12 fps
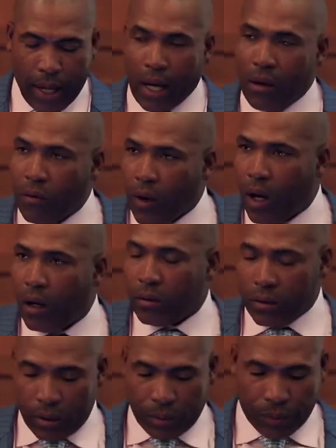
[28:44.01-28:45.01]
got
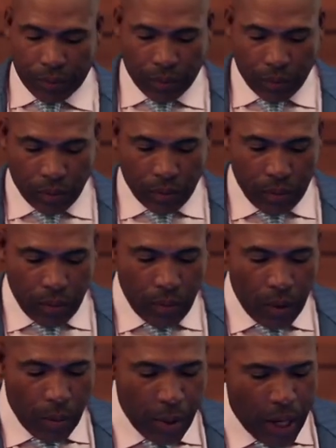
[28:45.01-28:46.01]
involved,
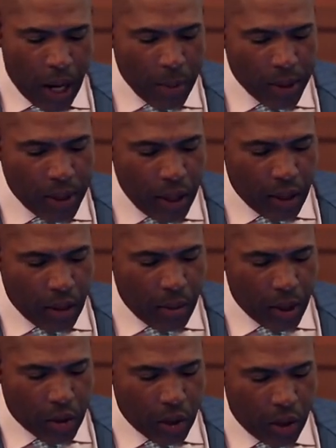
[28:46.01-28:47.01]
became a deacon in
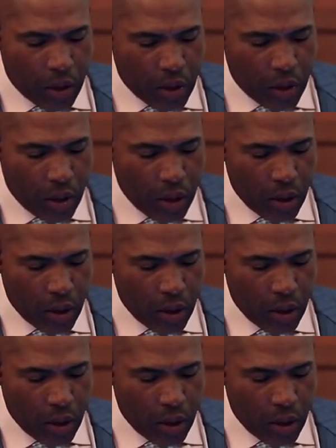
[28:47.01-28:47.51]
my church,